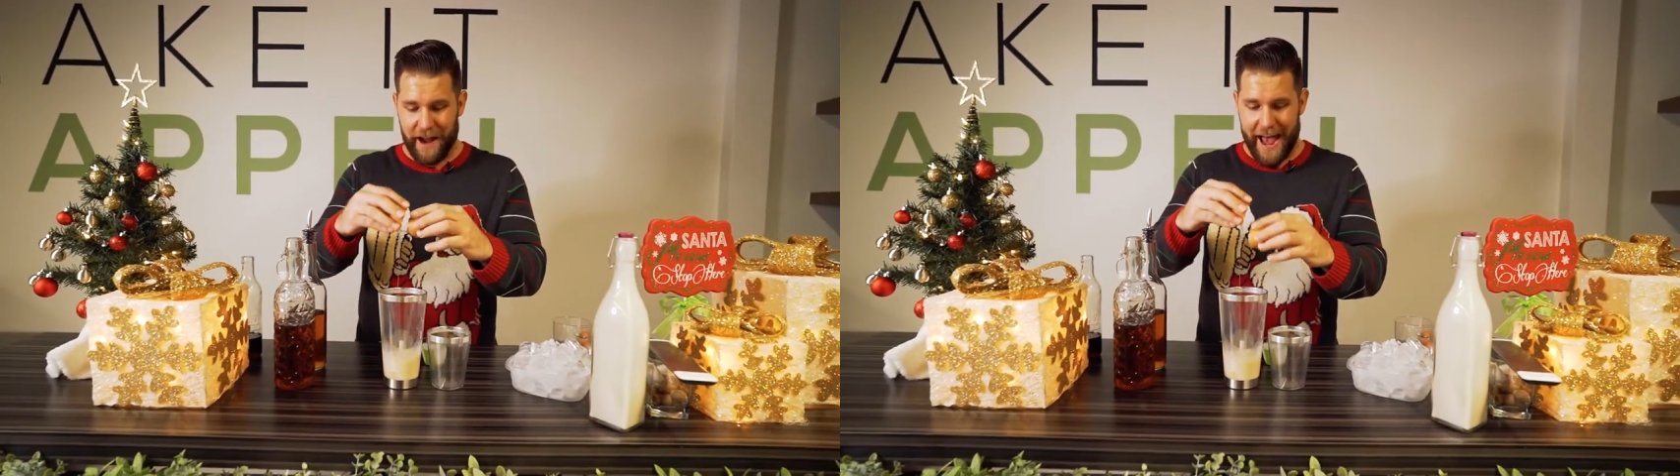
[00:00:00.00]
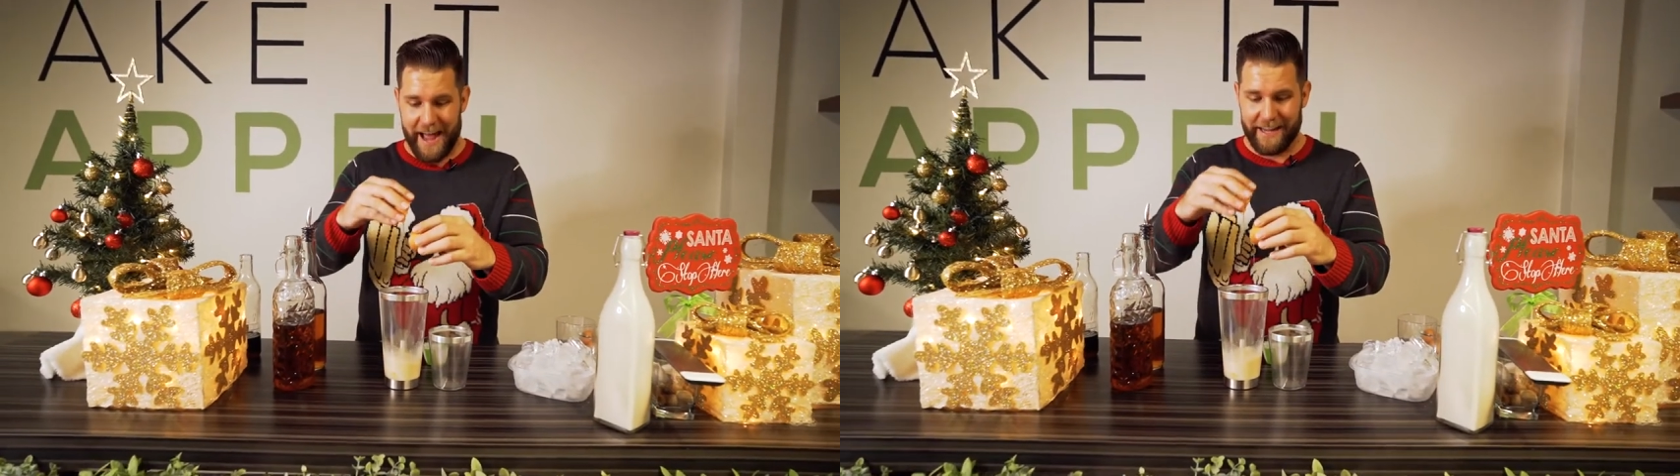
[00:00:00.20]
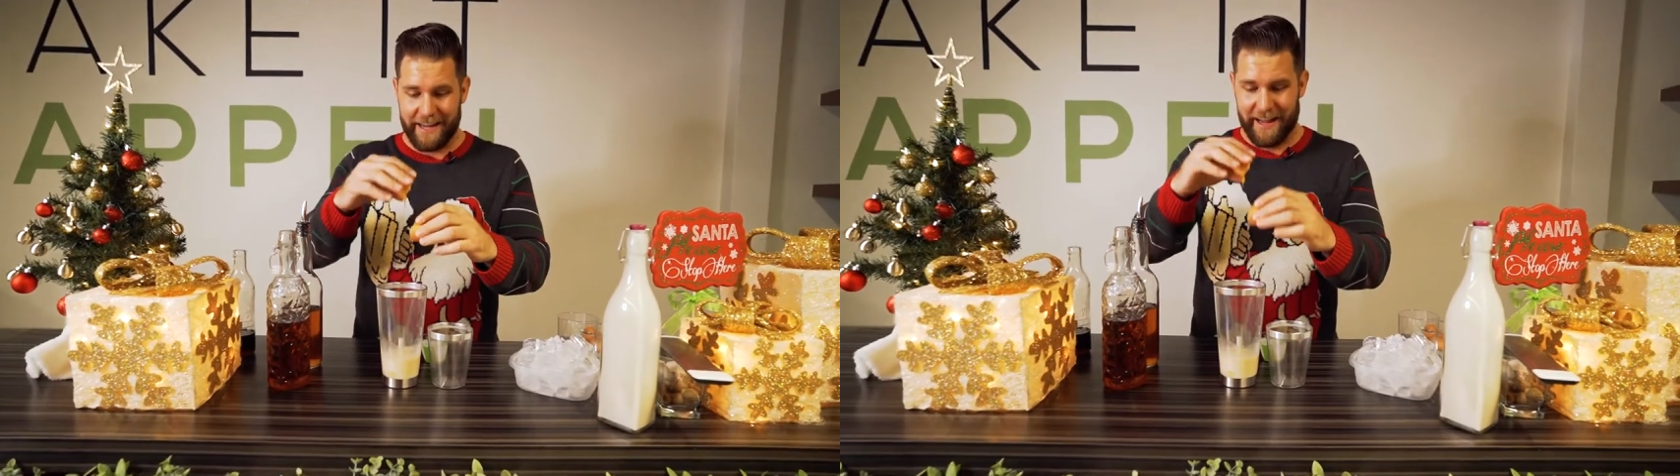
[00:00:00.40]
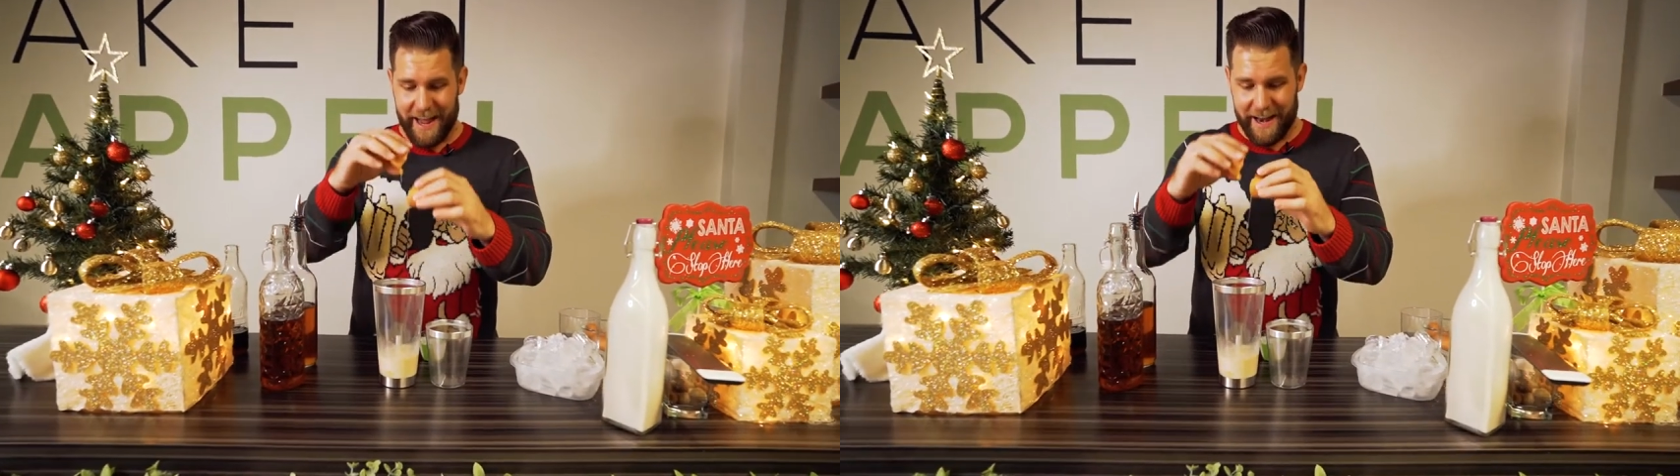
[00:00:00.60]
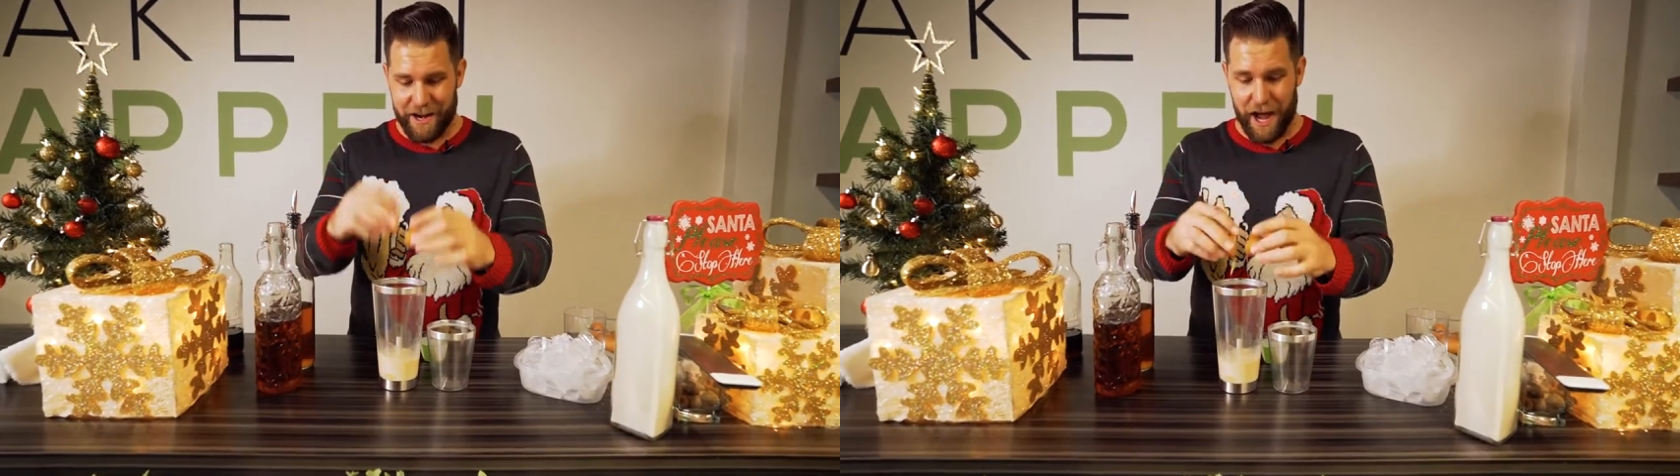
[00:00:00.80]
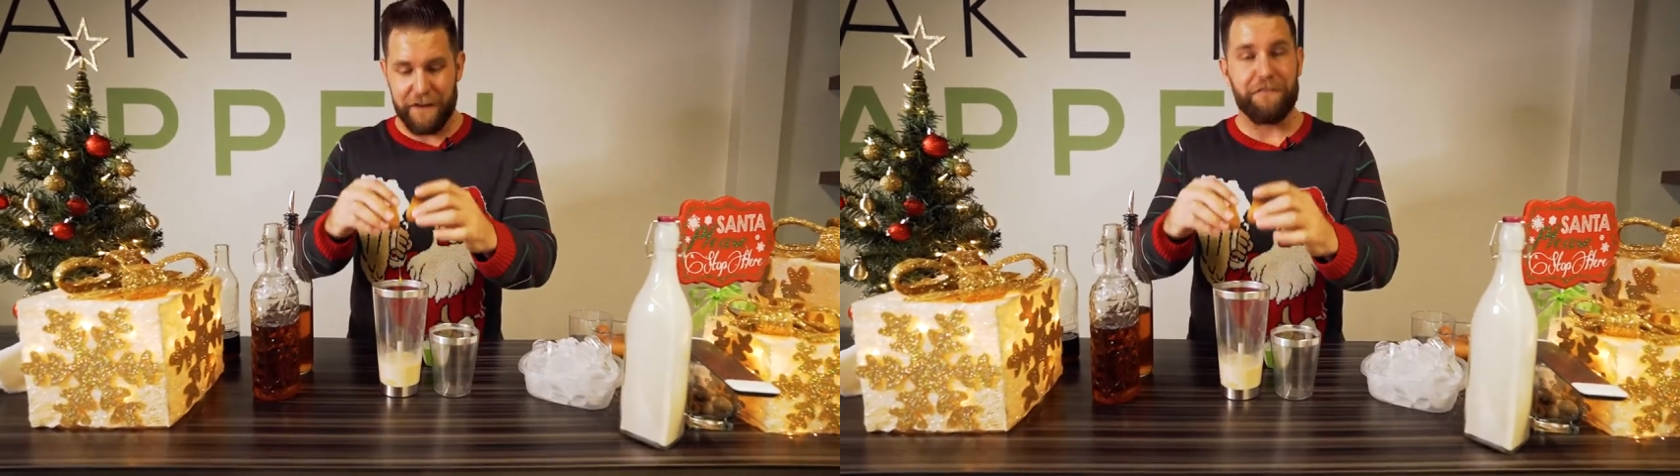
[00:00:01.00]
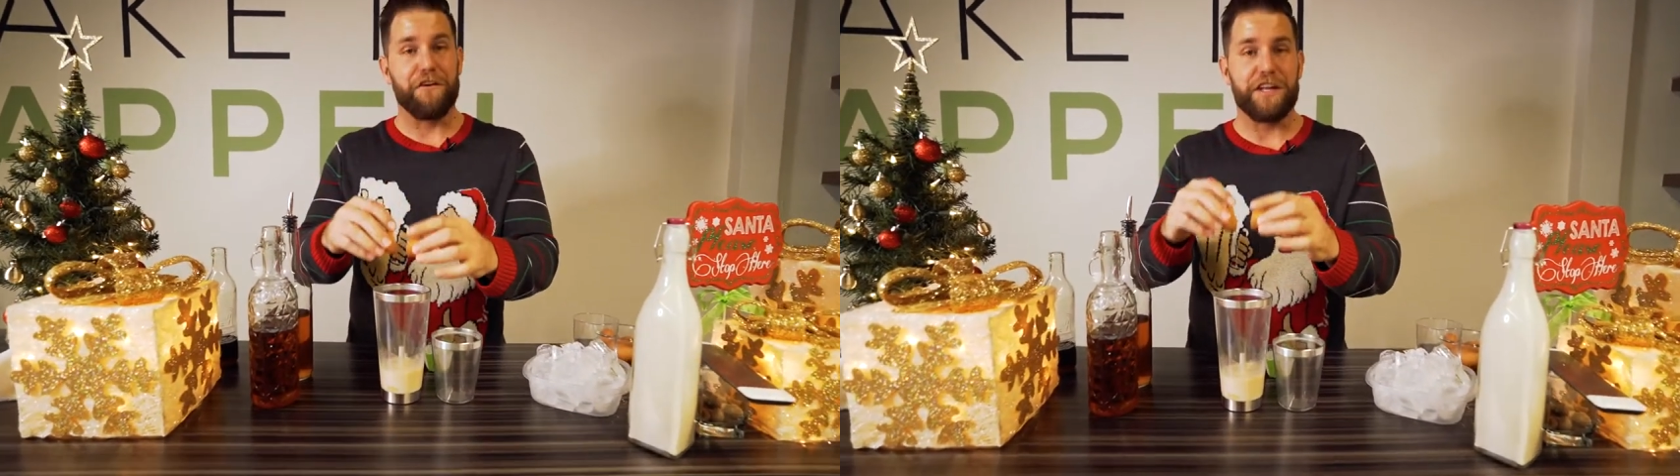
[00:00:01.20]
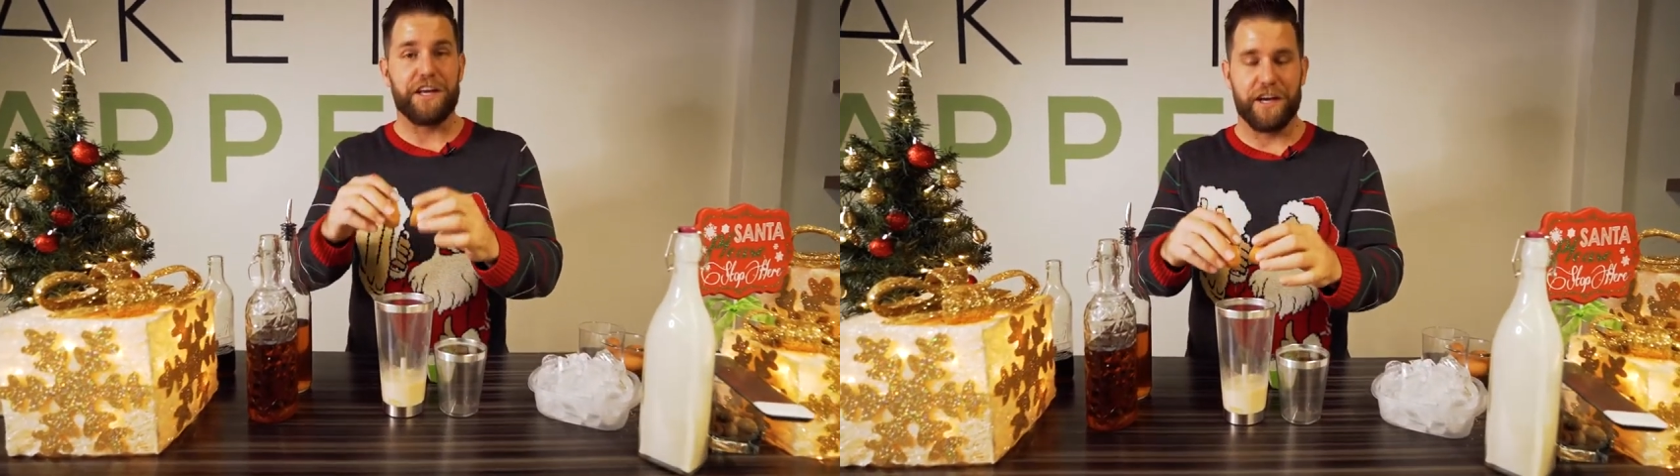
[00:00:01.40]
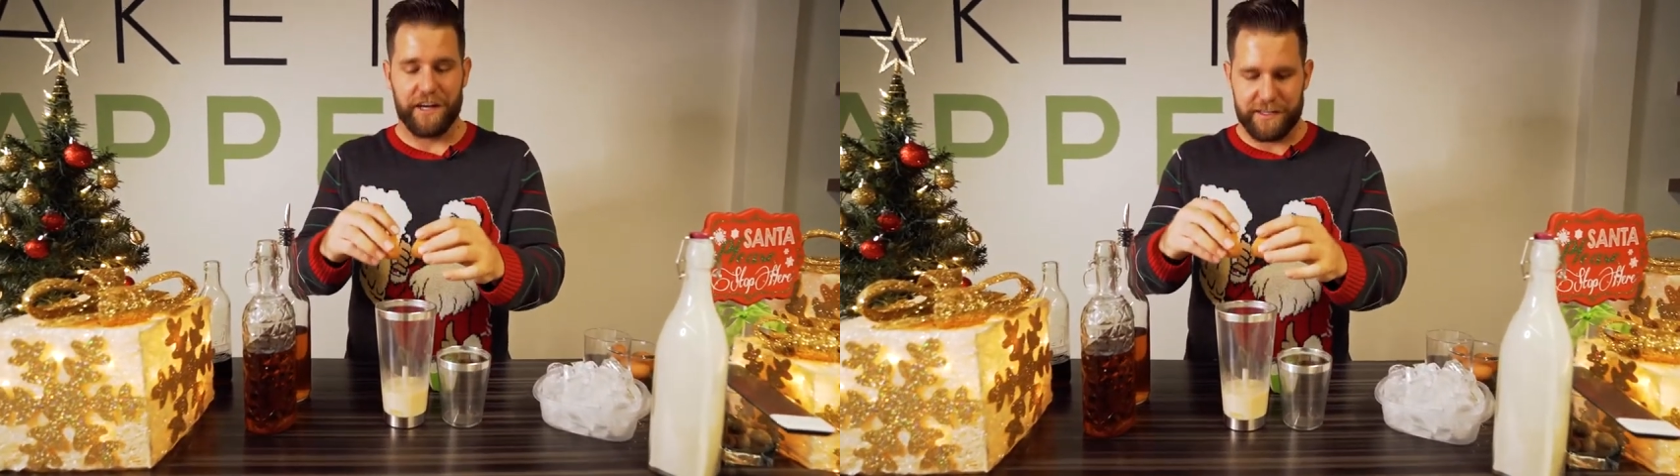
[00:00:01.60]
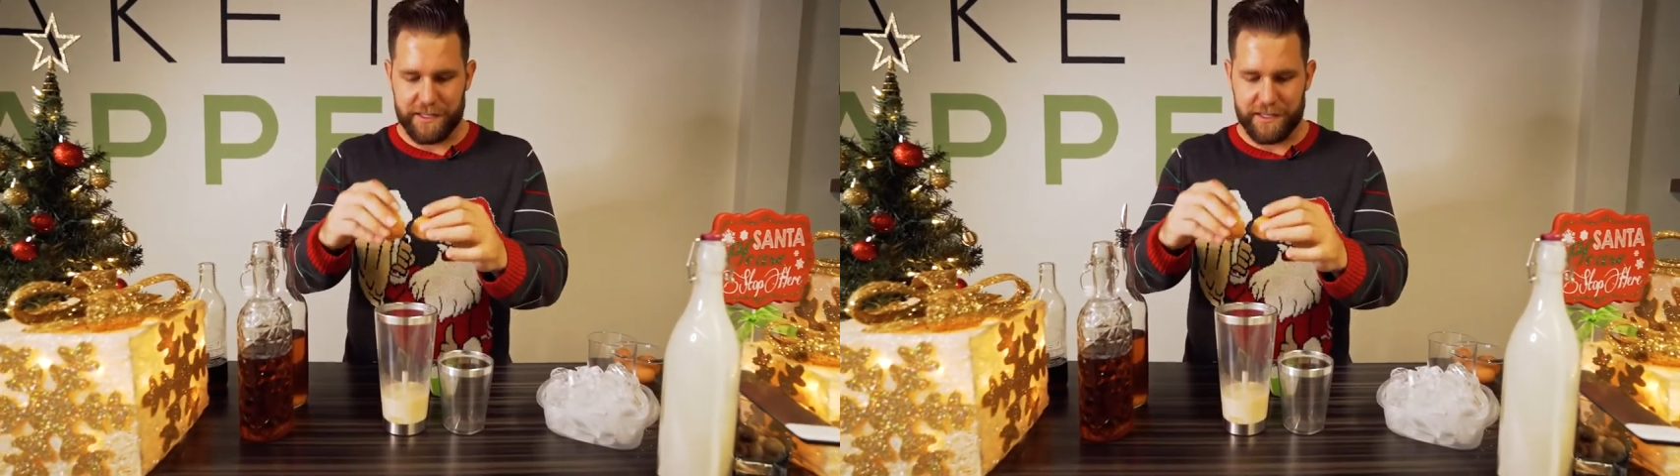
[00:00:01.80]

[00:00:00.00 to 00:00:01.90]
added and not fully cooked.